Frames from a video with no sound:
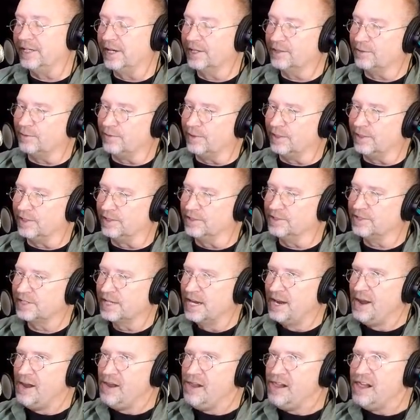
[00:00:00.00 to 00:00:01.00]
In other
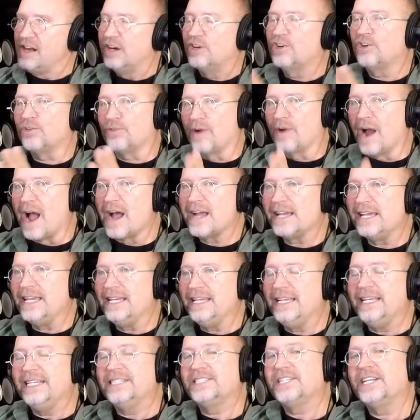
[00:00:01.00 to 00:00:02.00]
words,
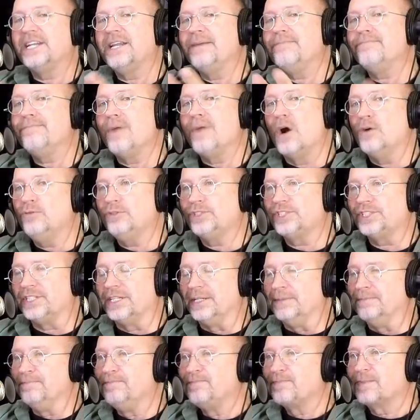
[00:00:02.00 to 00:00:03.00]
crying is an
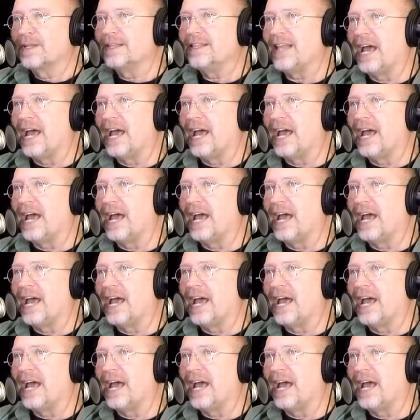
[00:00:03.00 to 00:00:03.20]
emotion